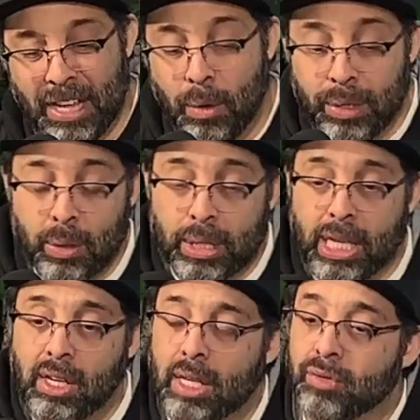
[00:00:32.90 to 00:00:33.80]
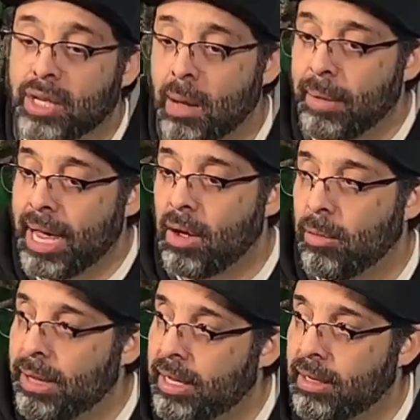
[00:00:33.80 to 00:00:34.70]
it was the thing that's coming out,
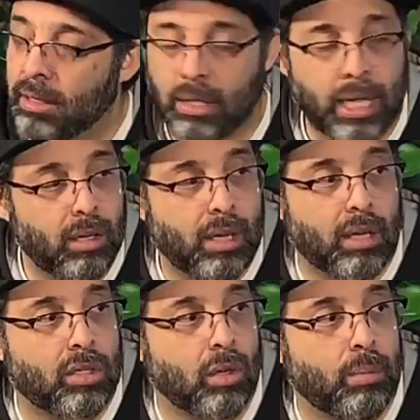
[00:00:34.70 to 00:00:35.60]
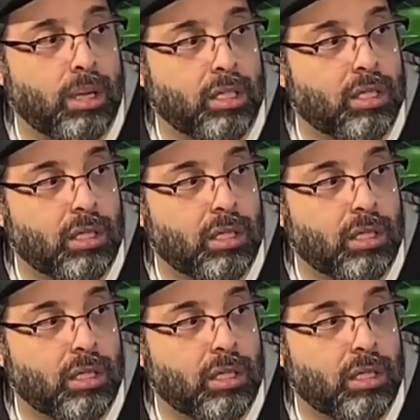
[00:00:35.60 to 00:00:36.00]
man. Thank you guys so much.